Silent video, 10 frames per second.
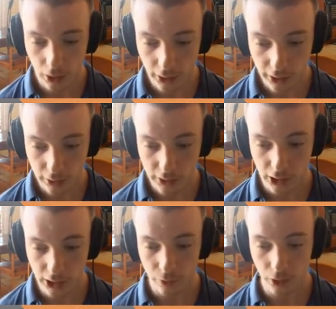
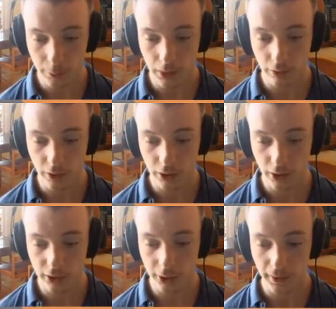unannotated form of an
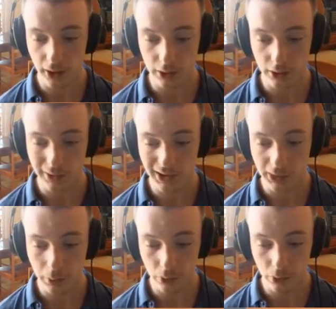item has a
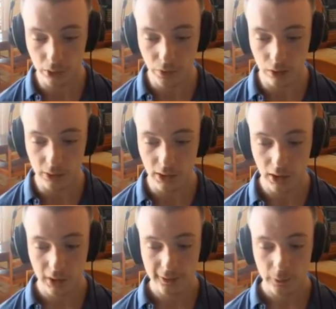sensible default,
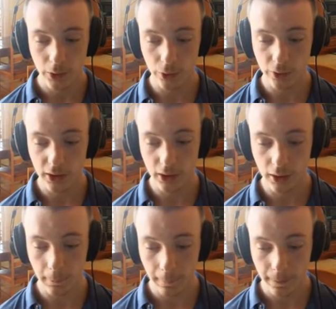while
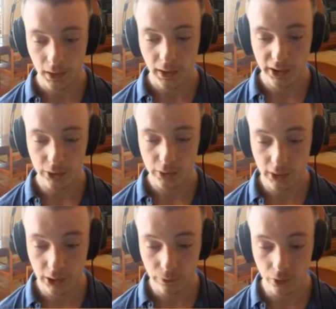the
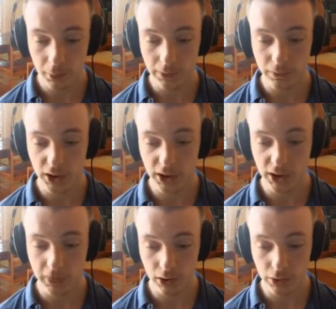annotated form of an
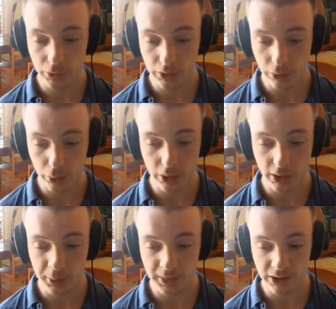item allows the user
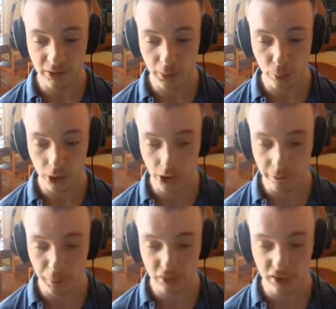to specify more
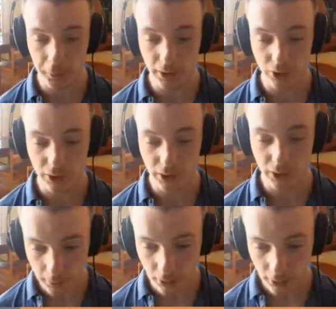information about an
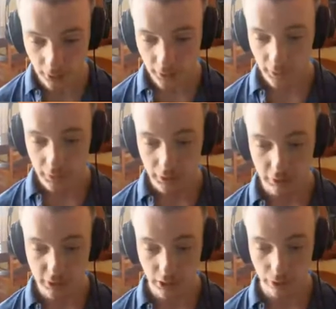element,
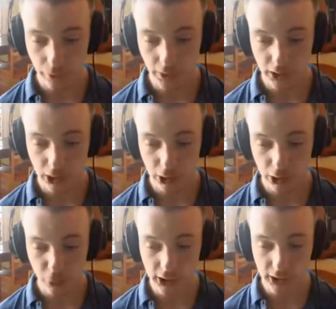such as flagging it
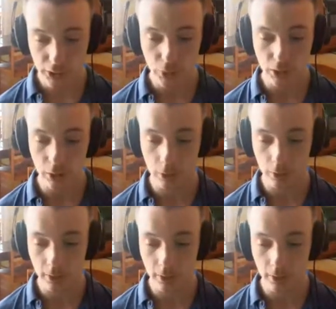with tags
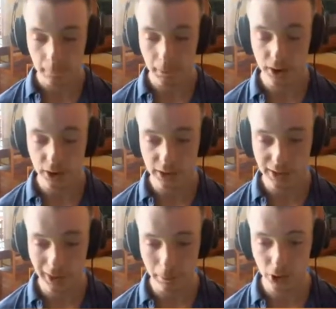or making its
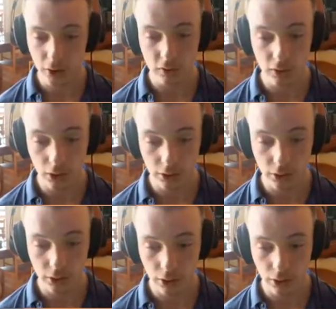application on
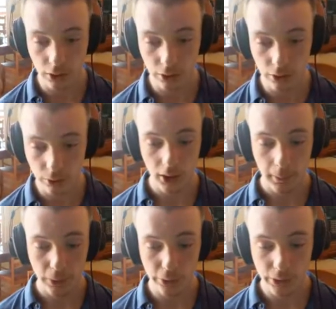other
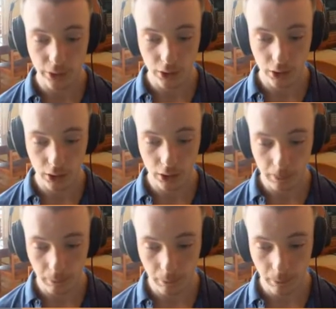parts of
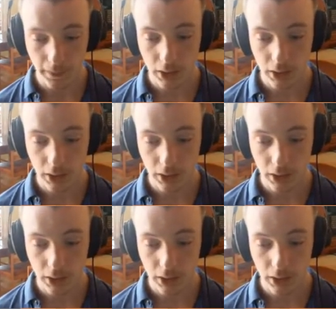the